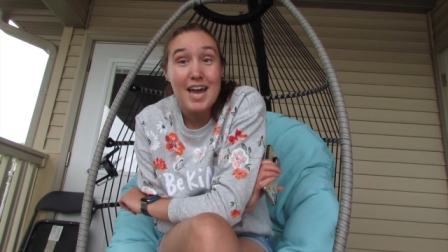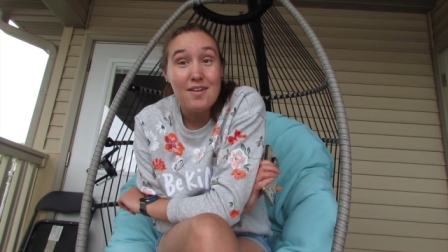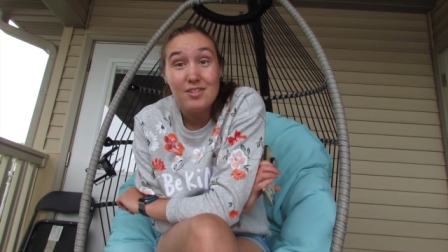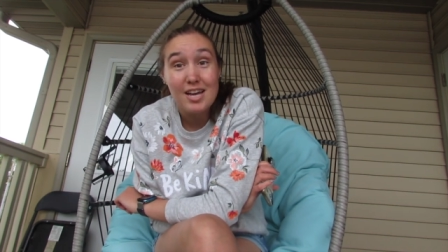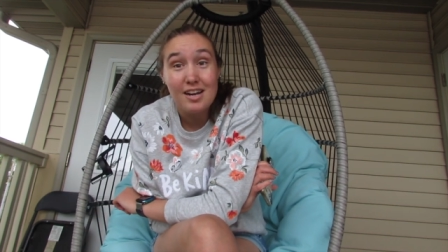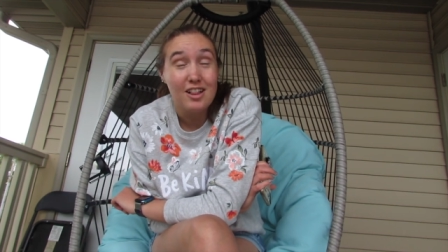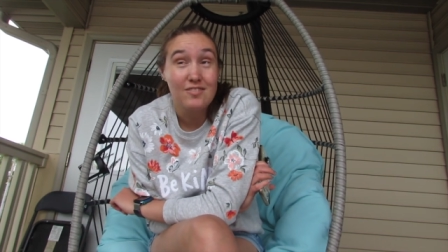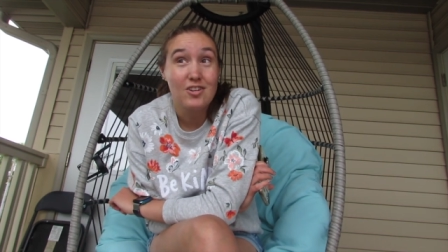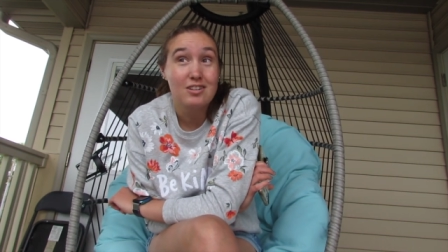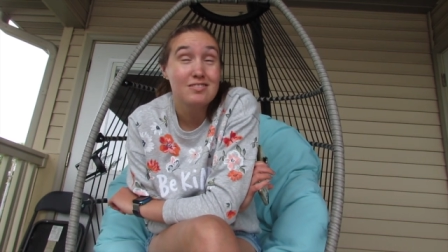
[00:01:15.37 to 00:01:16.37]
I haven't had
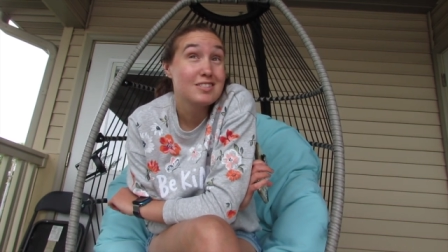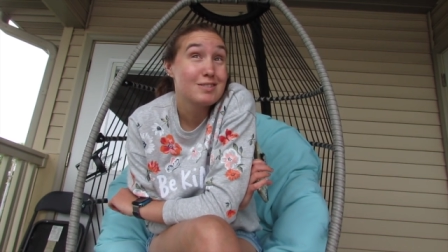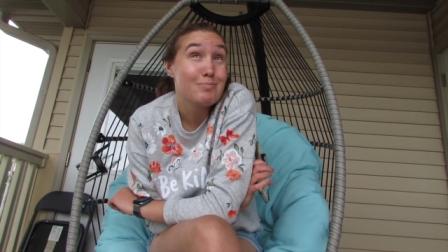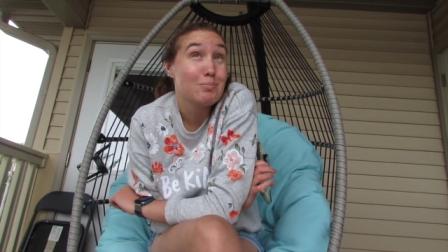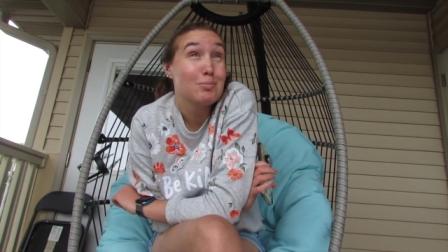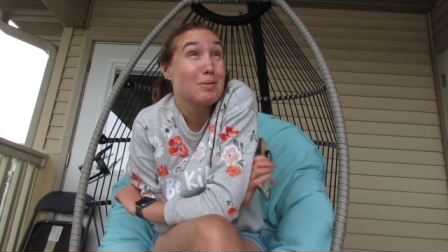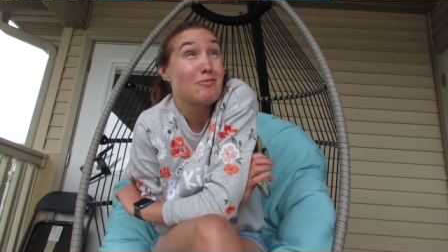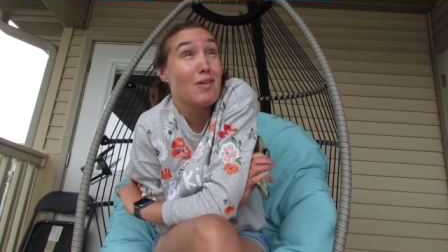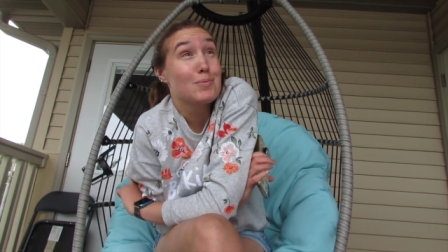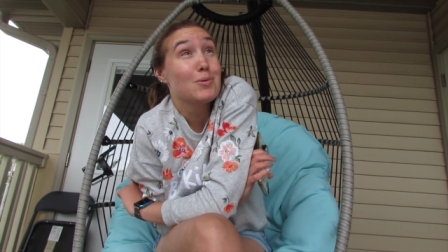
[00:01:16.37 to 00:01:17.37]
Olive Garden since probably
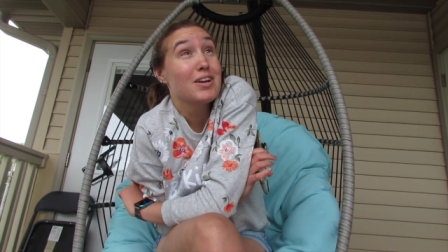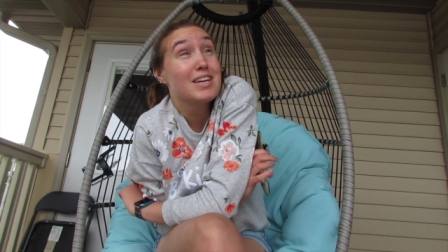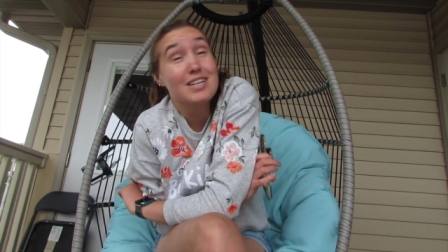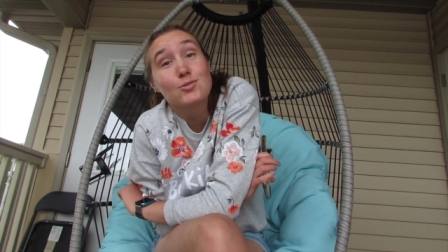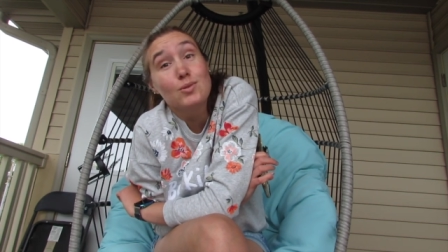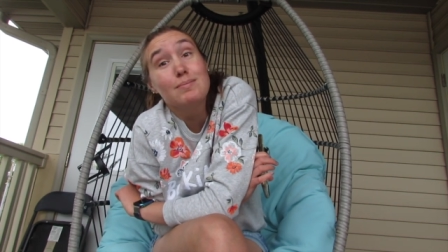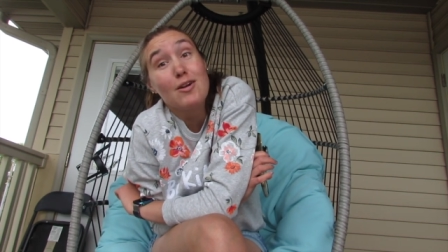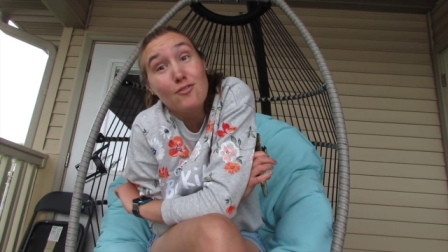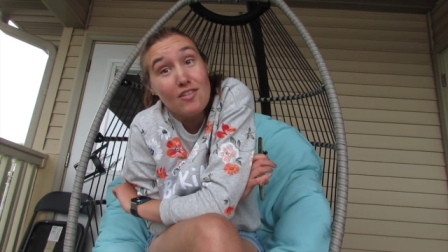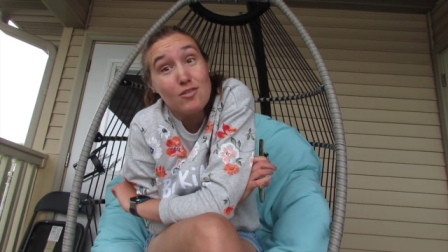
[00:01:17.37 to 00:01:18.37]
February, and it's one of
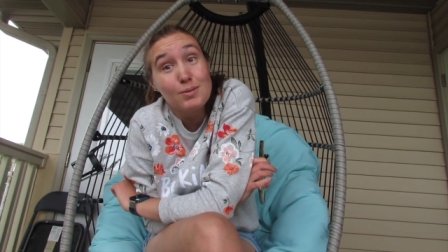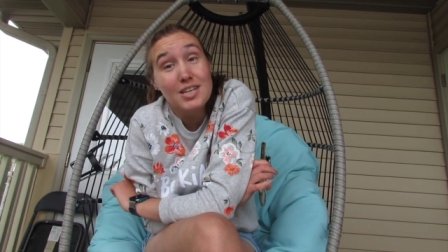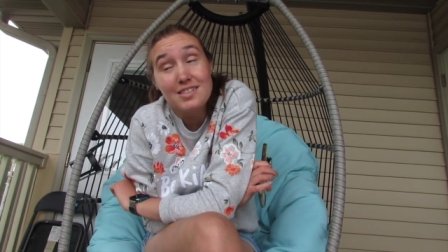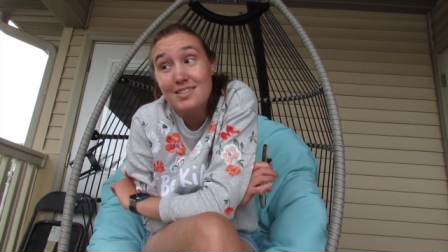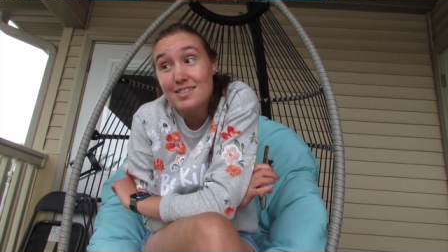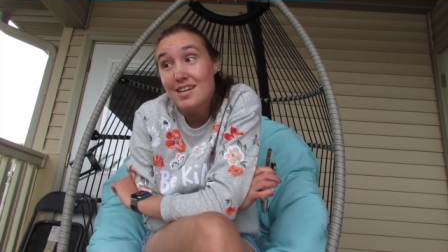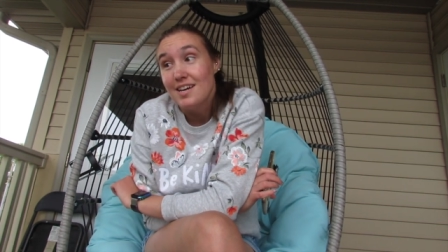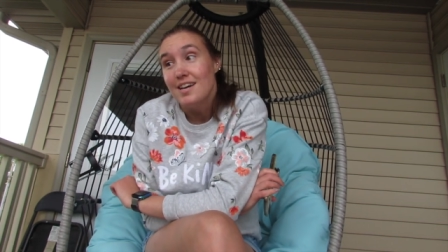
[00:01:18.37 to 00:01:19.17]
my favorite places.